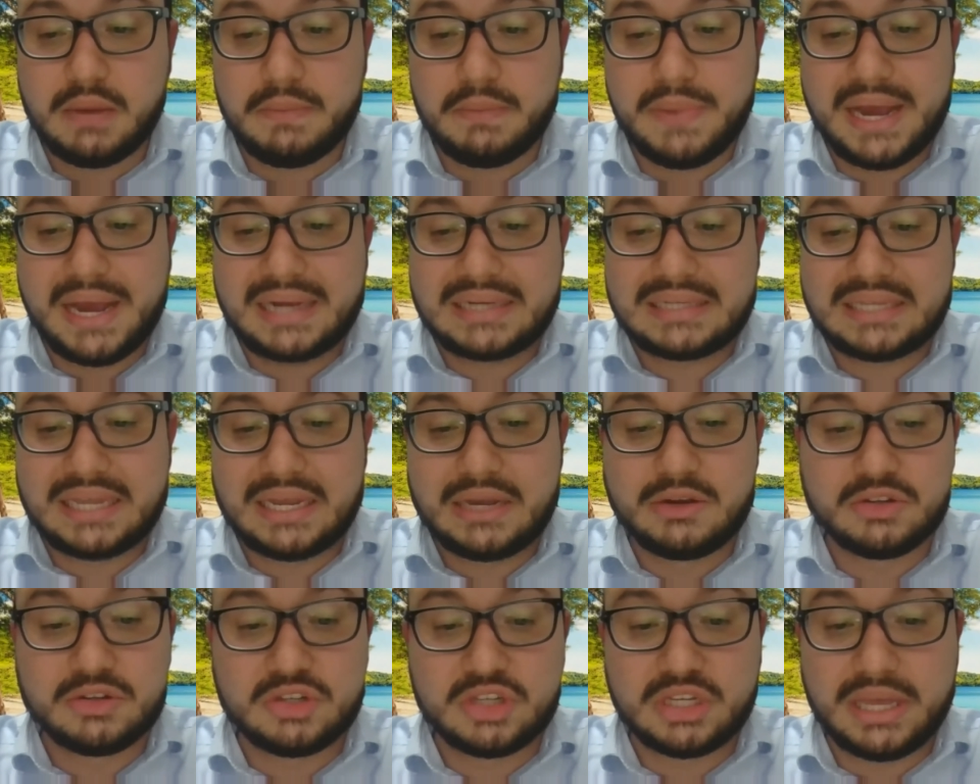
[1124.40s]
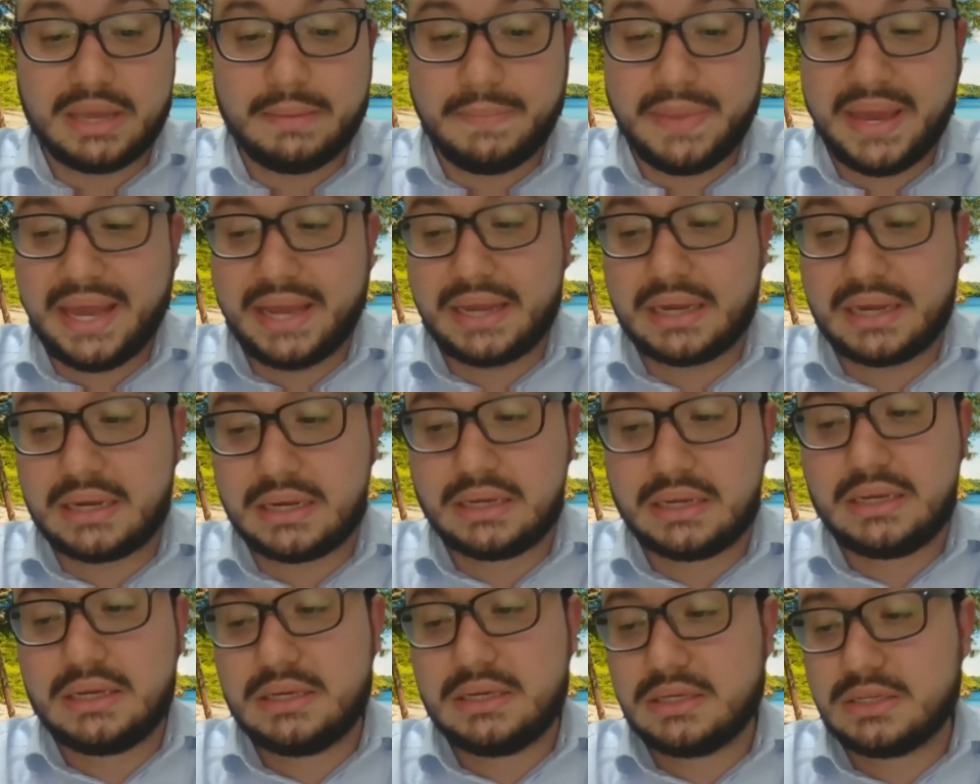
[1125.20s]
back San Jose Bank.
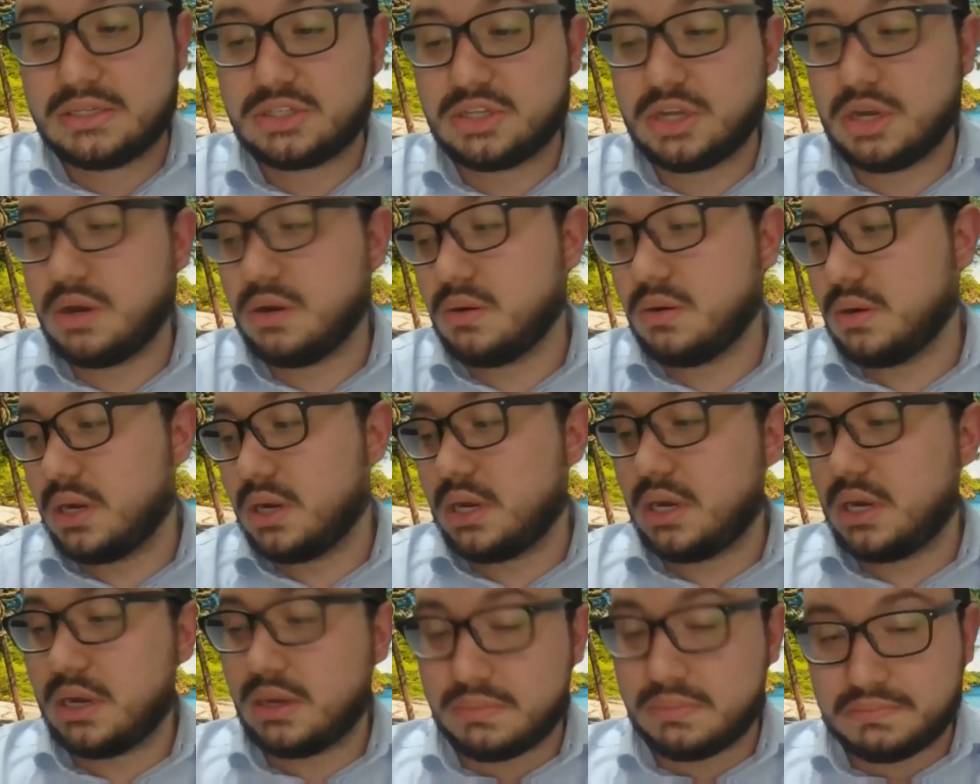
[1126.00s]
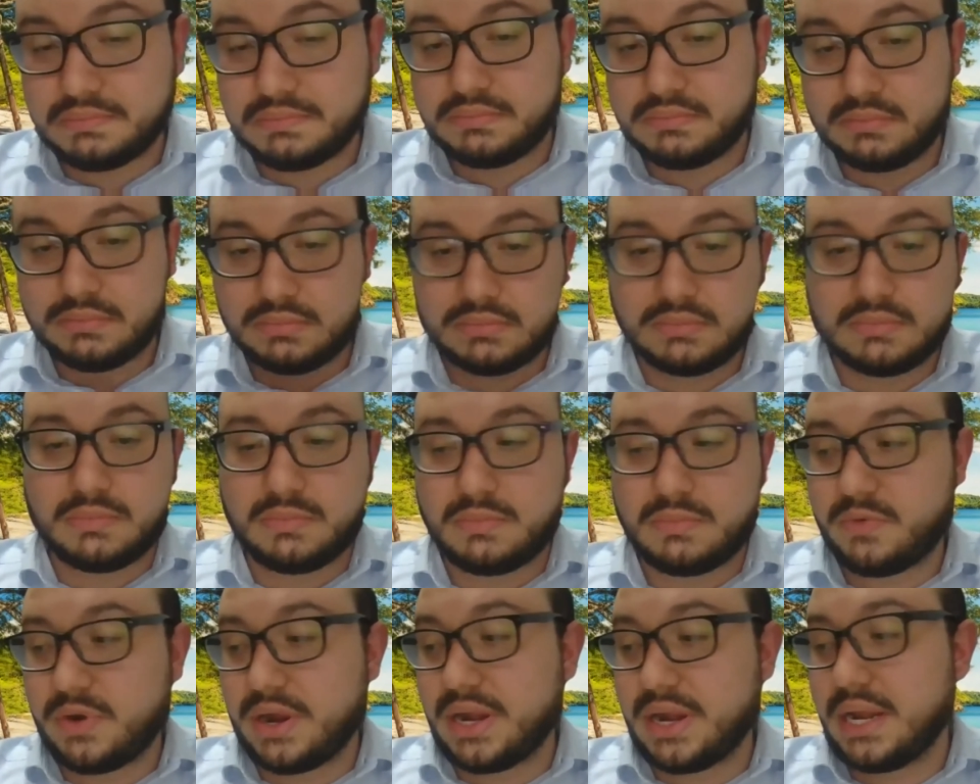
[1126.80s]
So
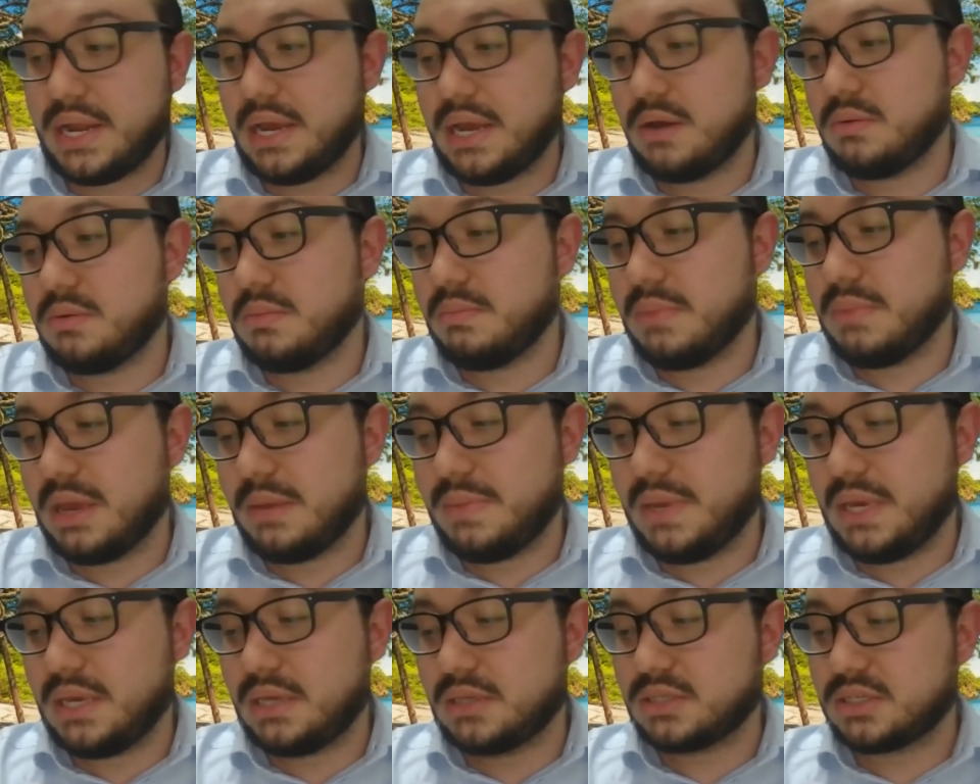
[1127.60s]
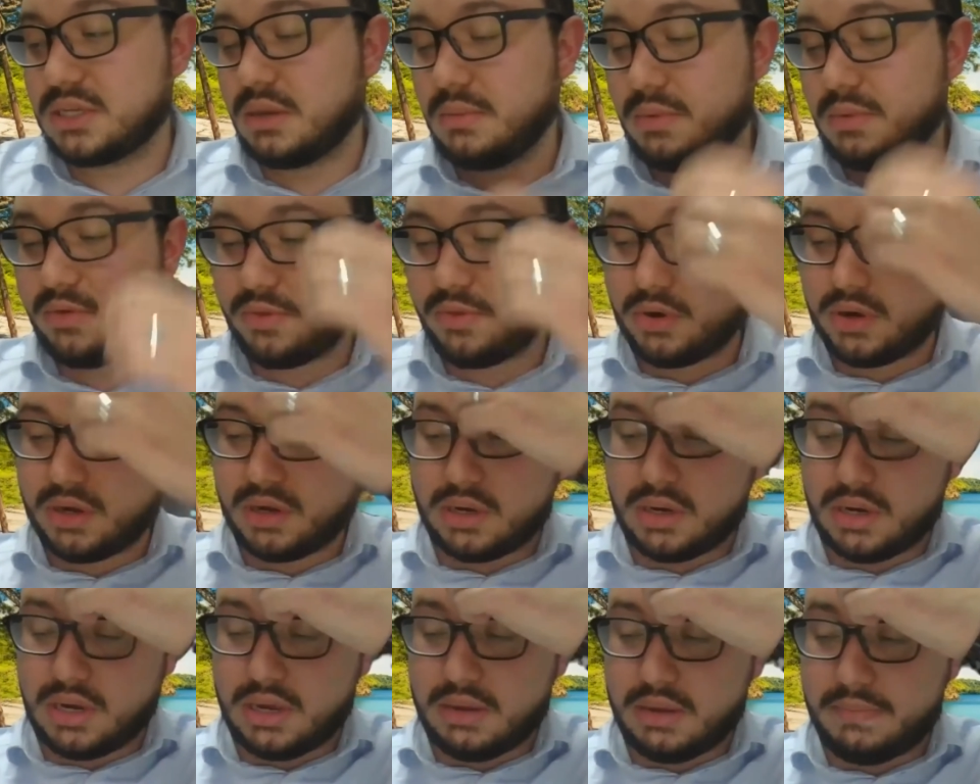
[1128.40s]
right now, maybe some
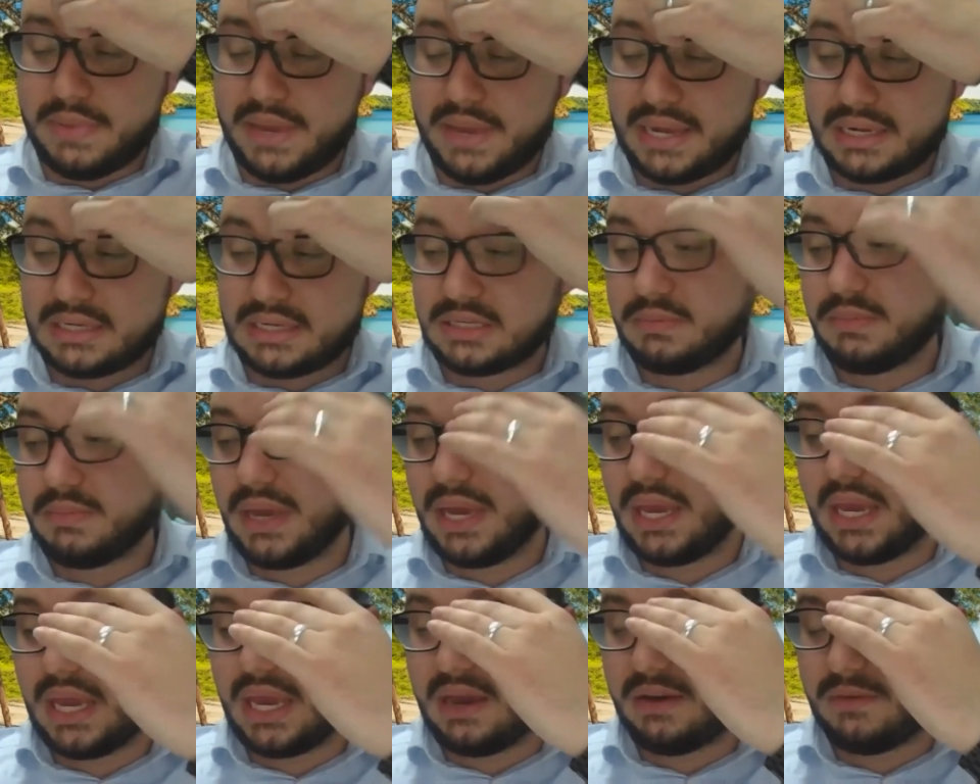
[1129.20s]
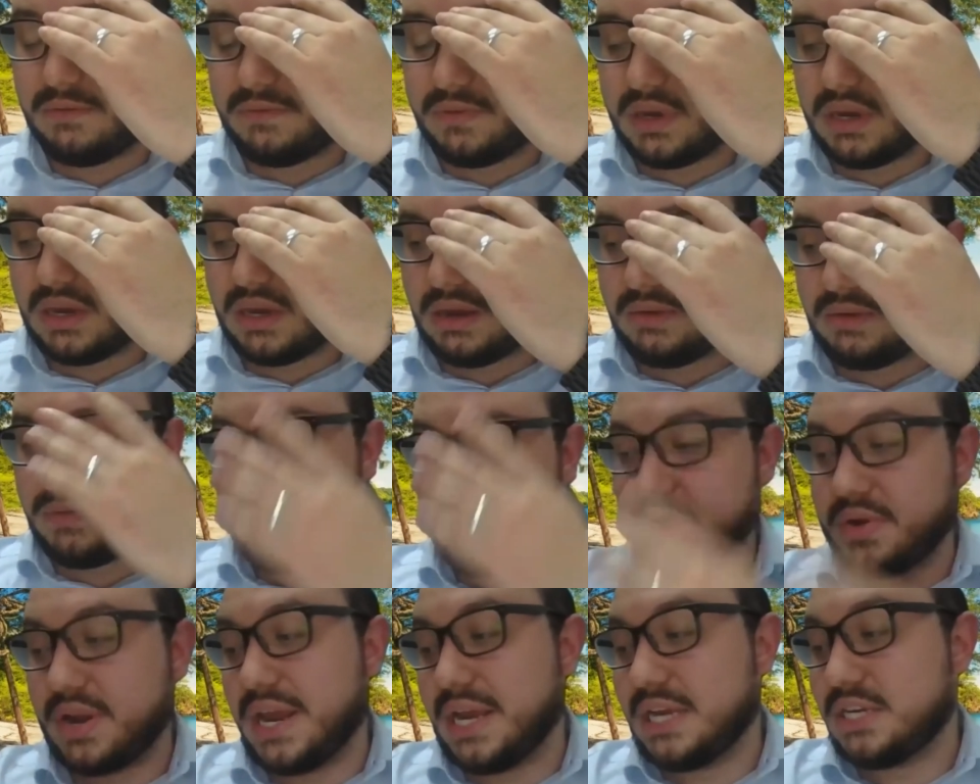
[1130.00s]
other banks may have a
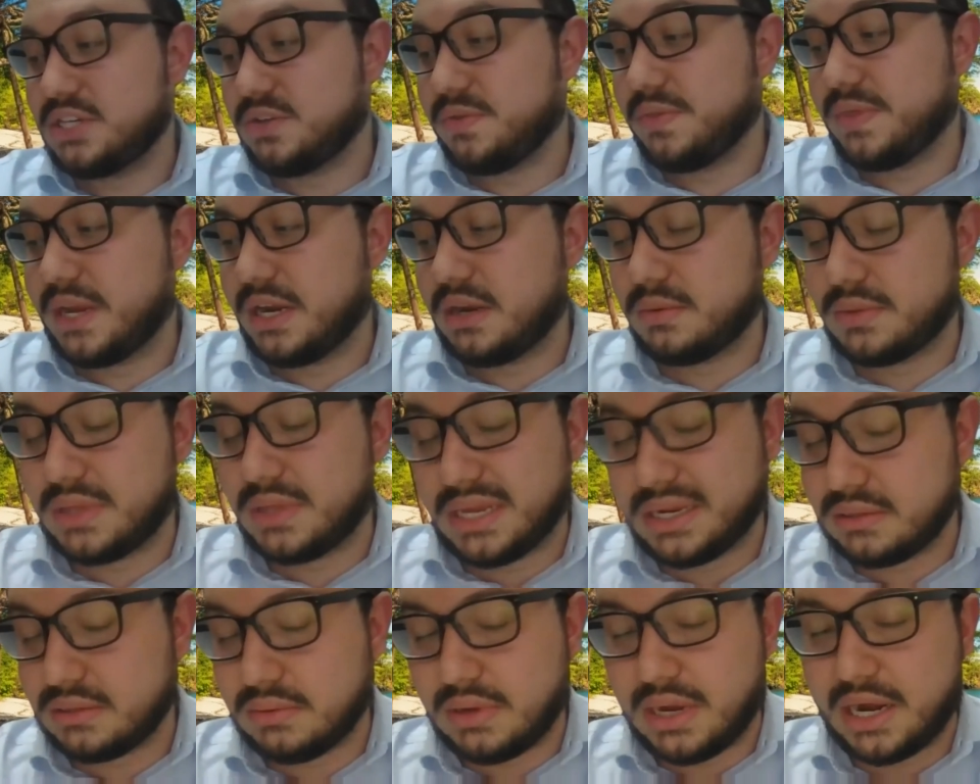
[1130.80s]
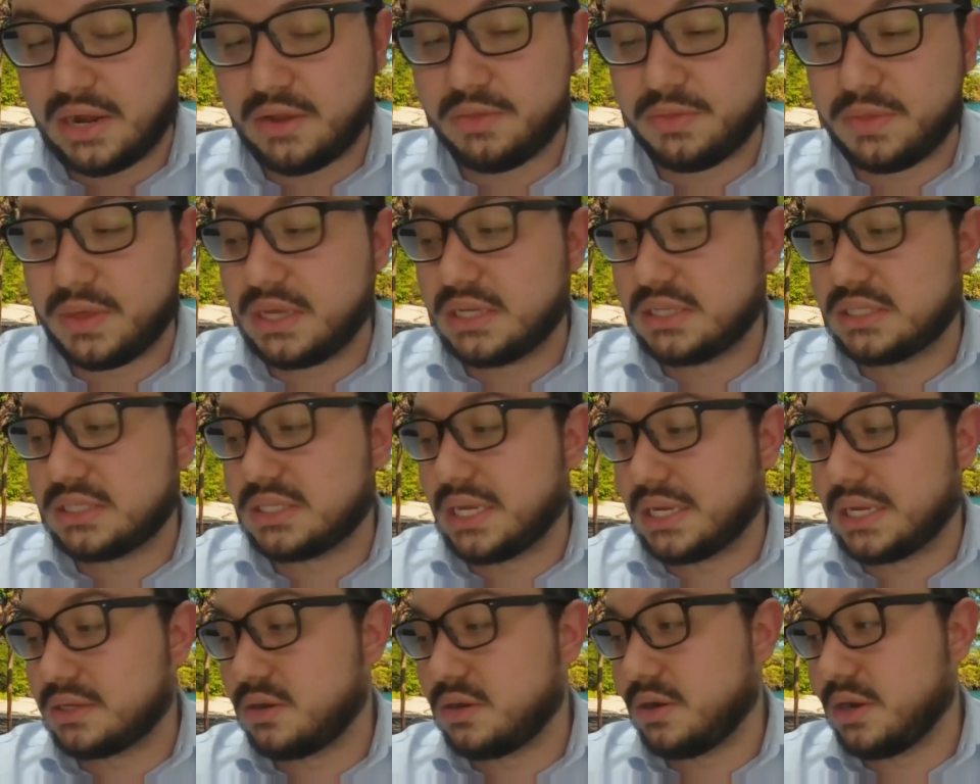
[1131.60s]
variation there that I don't think is
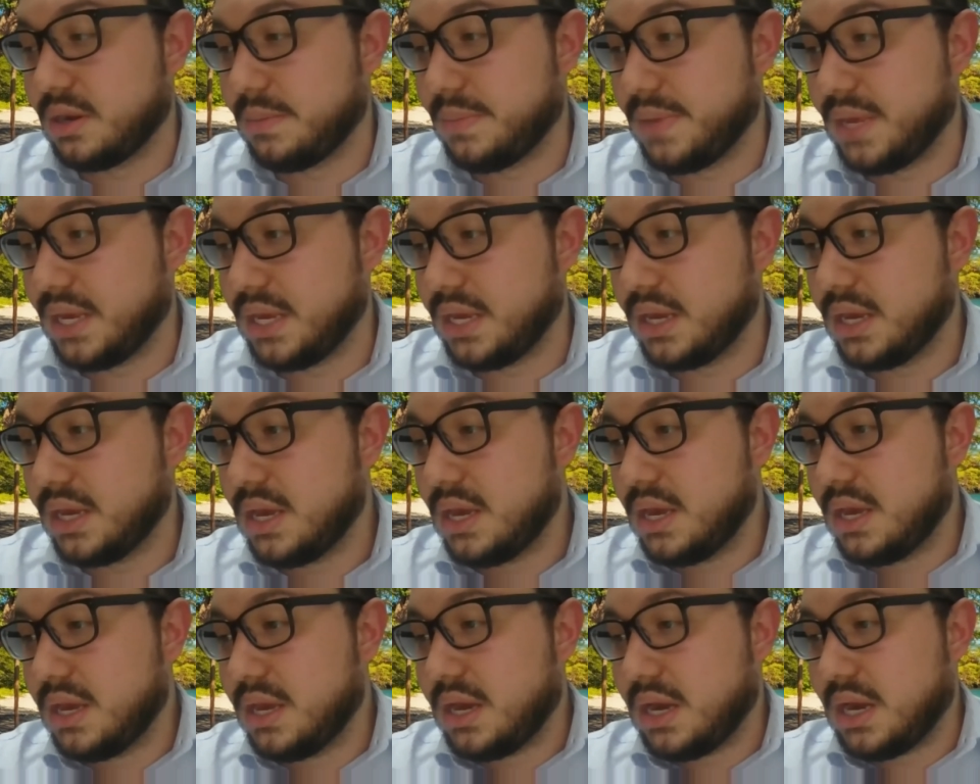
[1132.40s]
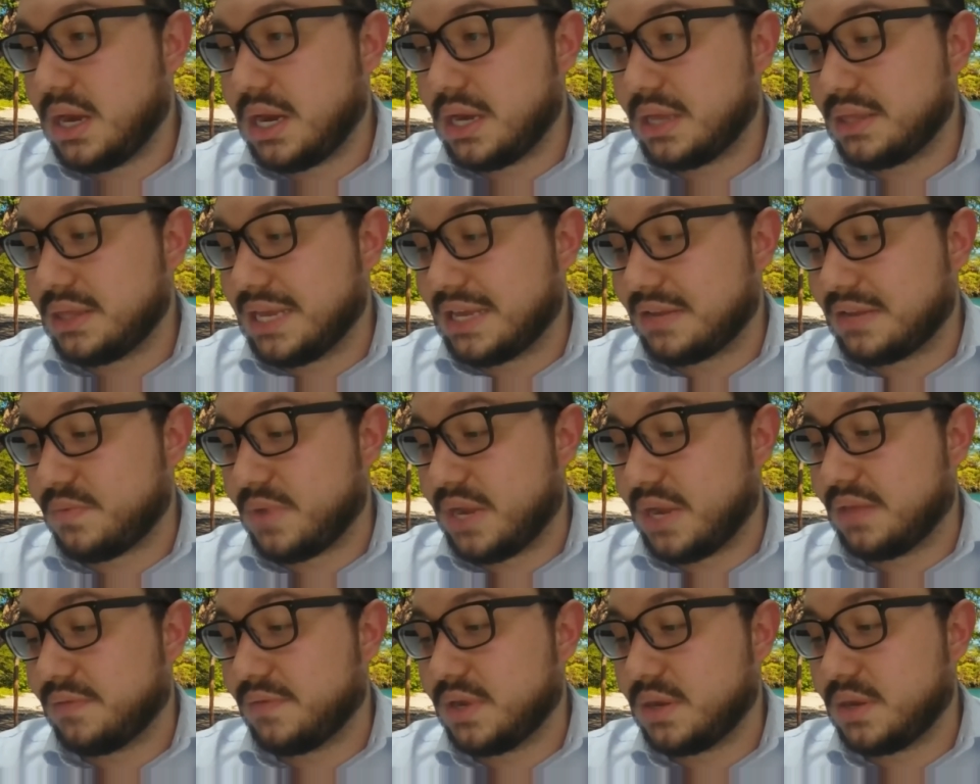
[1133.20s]
that going to be that
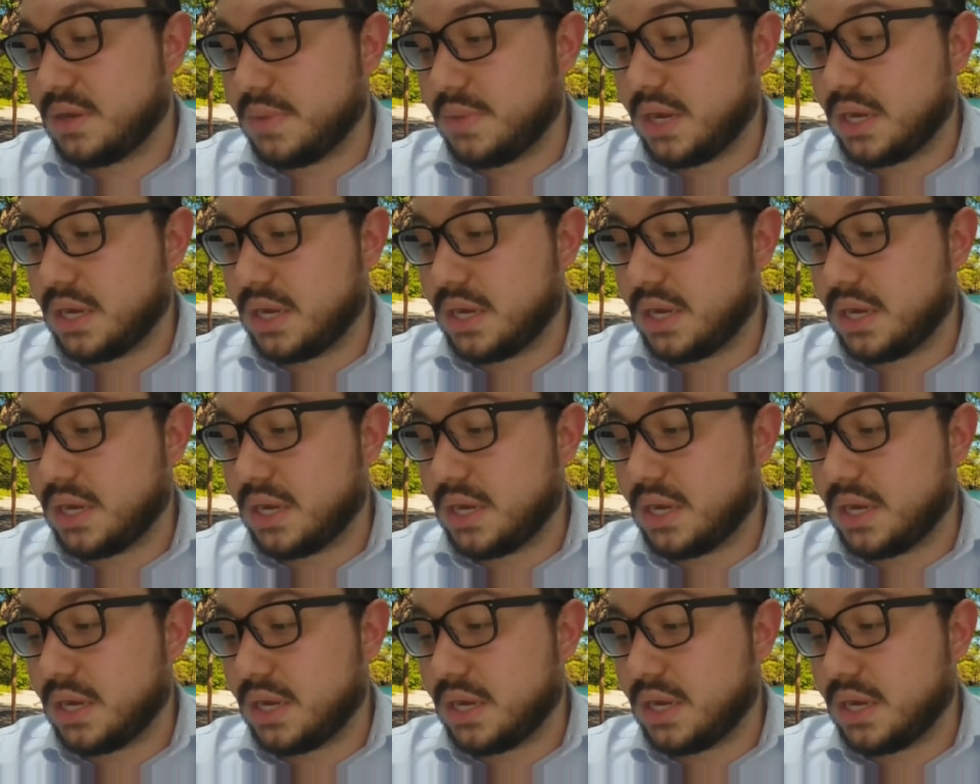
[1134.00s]
relevant.